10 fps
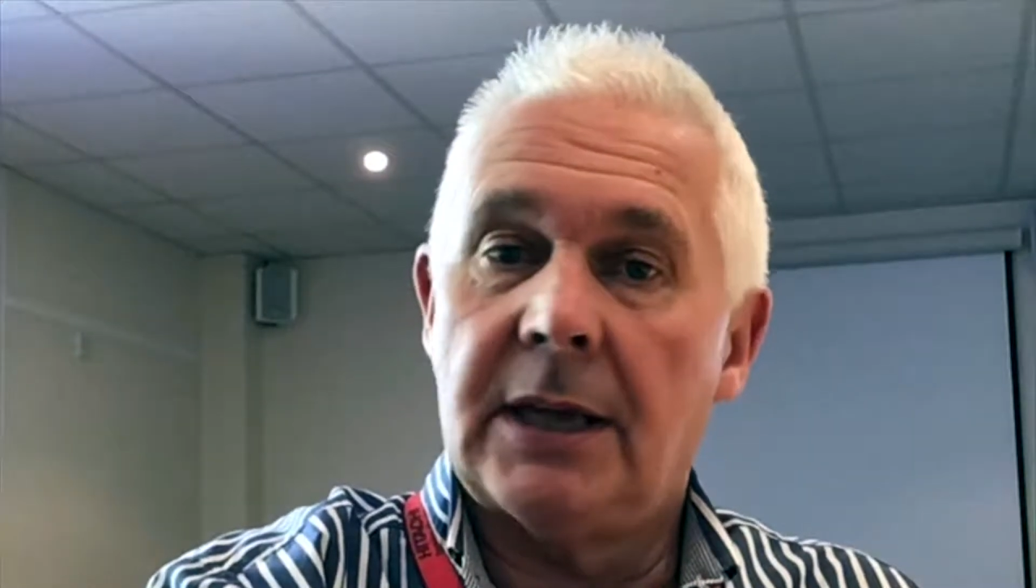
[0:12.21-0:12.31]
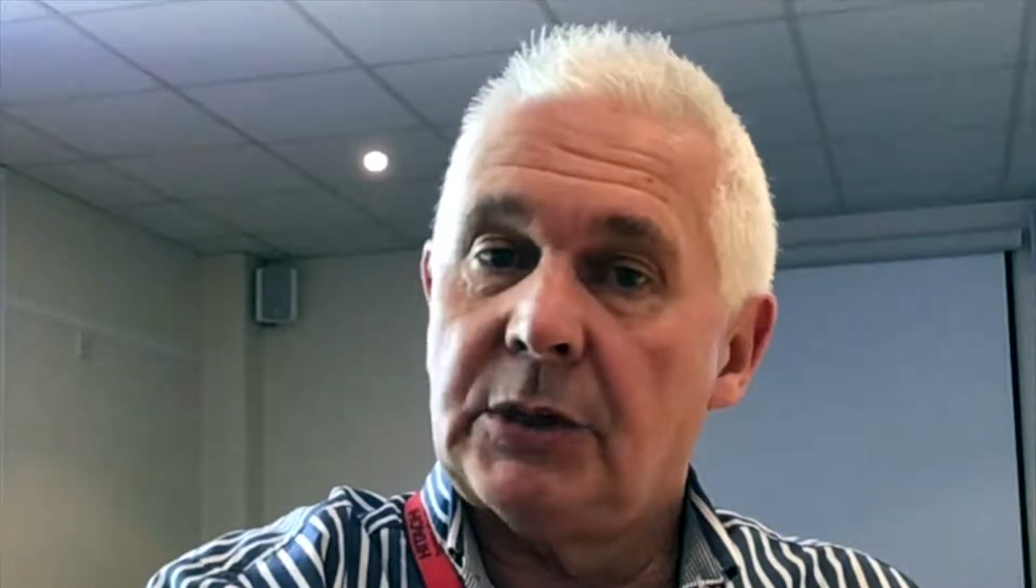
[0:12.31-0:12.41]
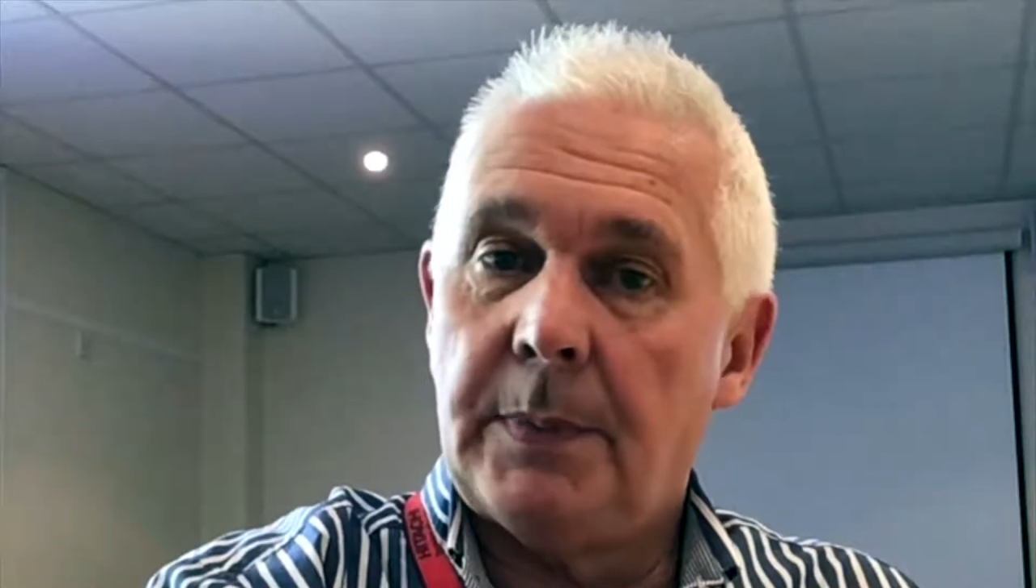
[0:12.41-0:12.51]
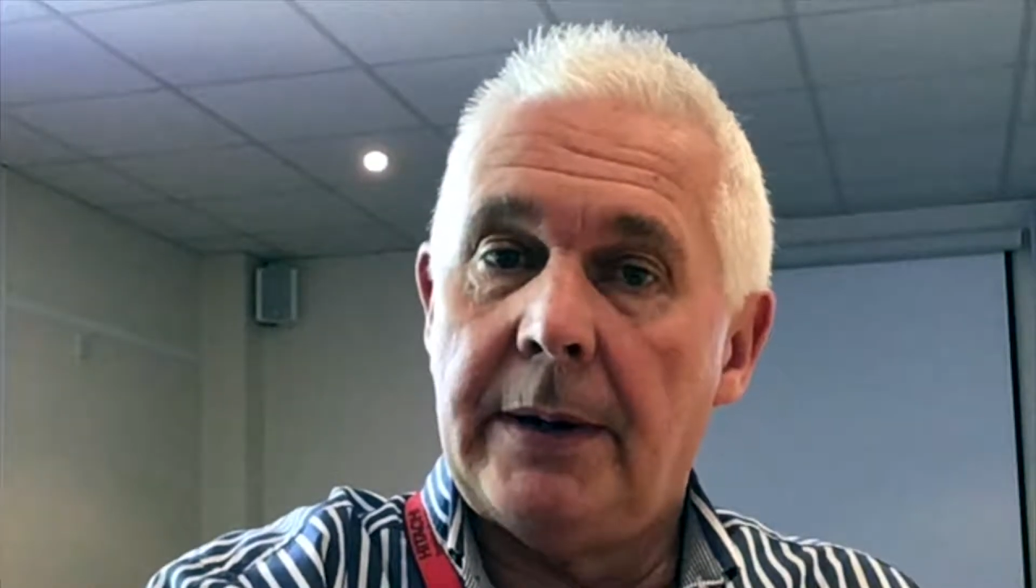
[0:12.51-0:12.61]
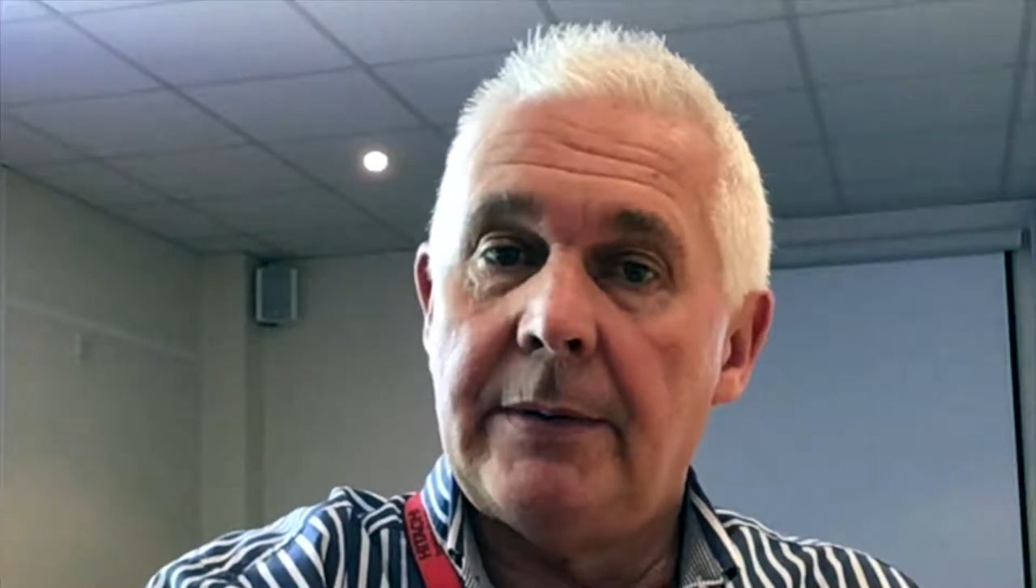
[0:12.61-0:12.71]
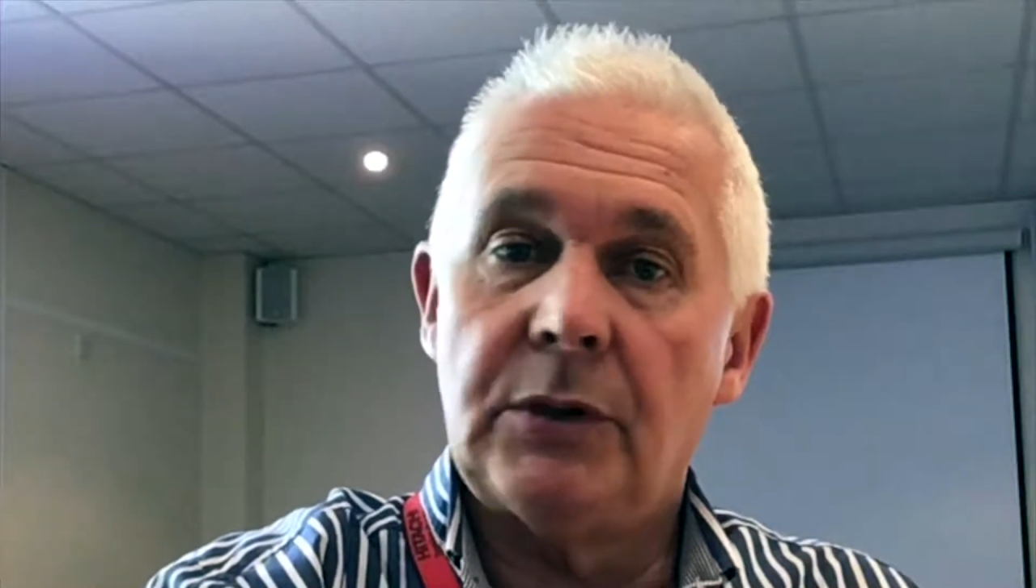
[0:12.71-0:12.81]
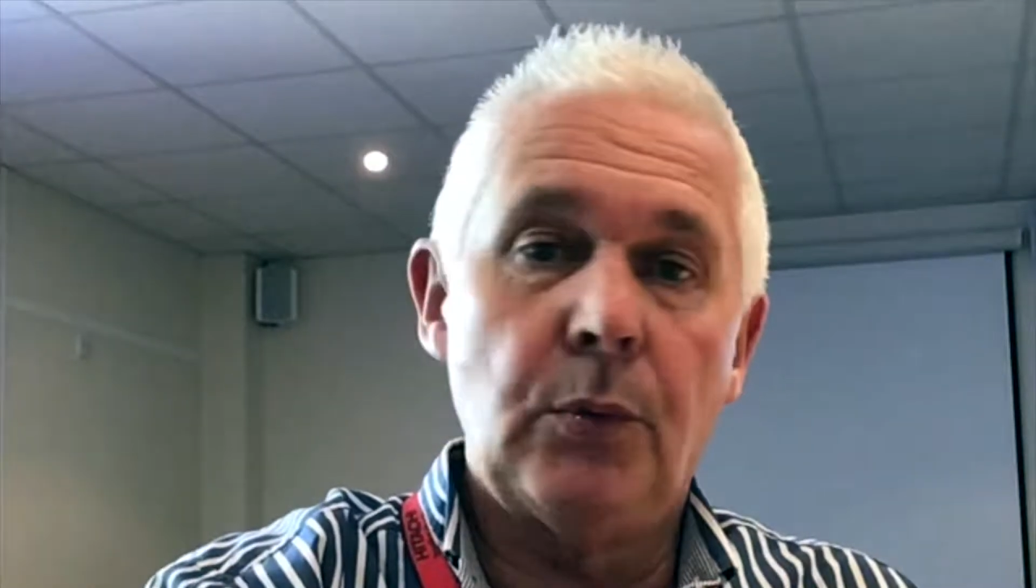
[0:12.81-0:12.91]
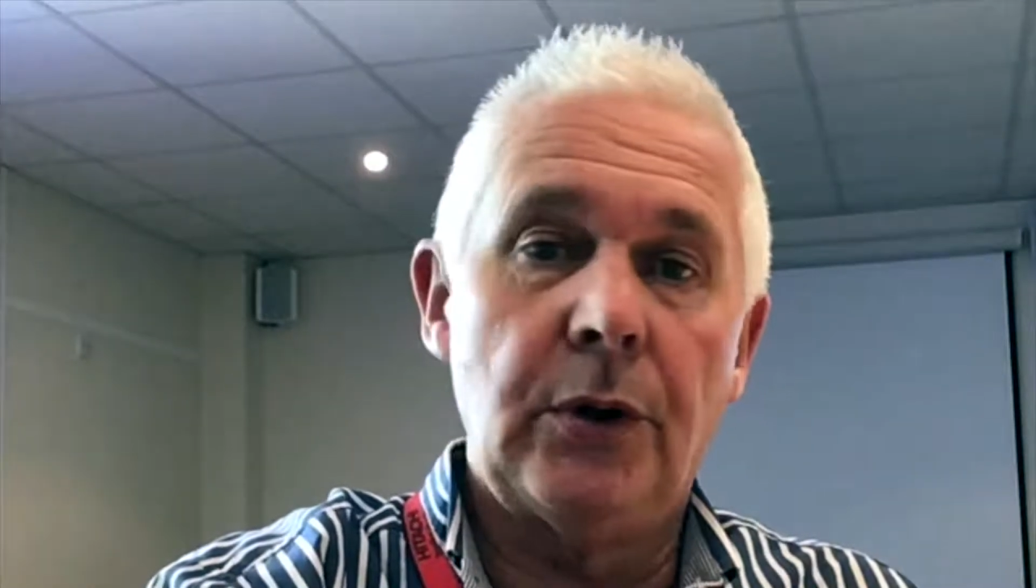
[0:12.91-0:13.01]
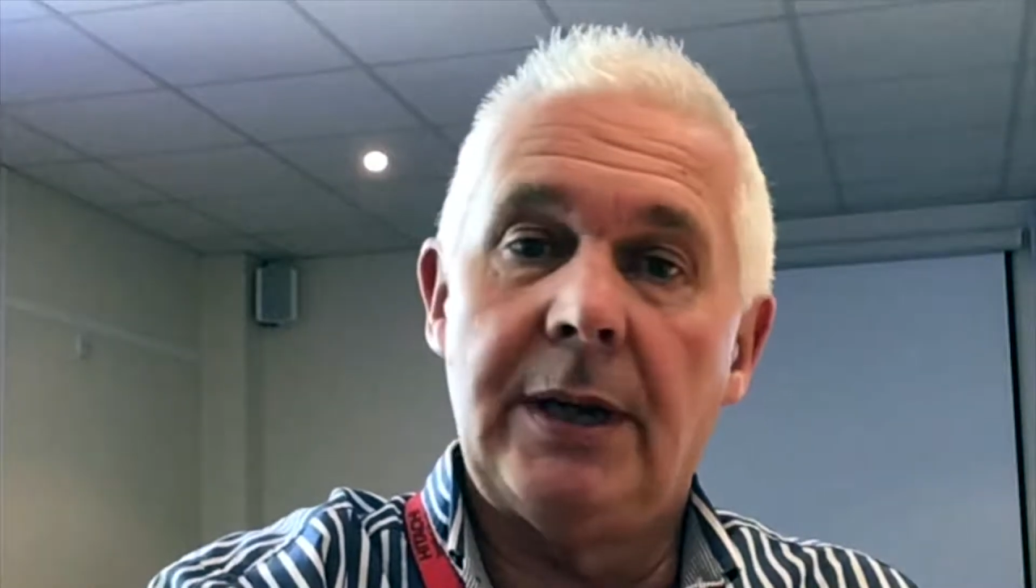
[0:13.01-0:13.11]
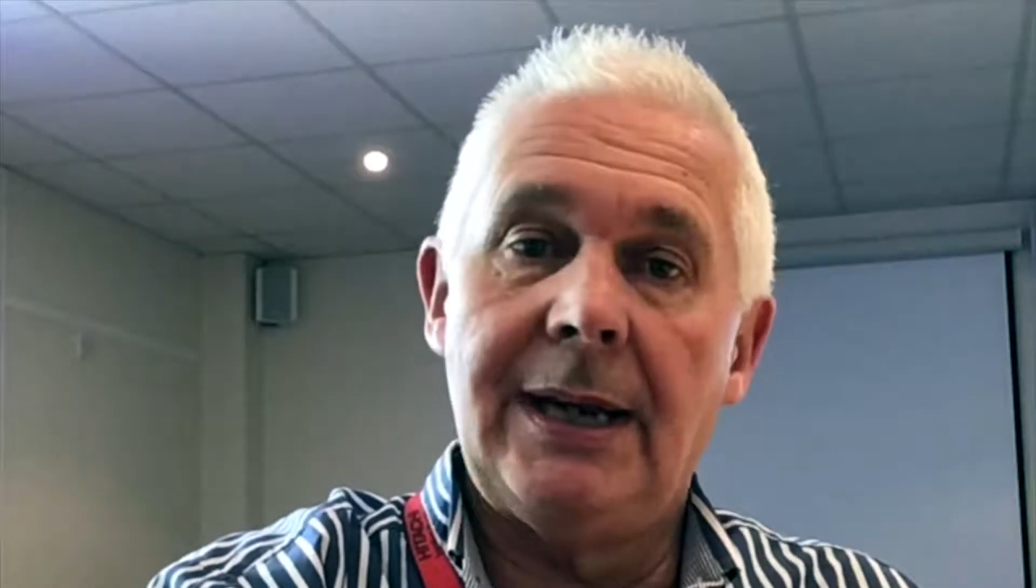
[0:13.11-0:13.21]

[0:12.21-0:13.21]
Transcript: experience working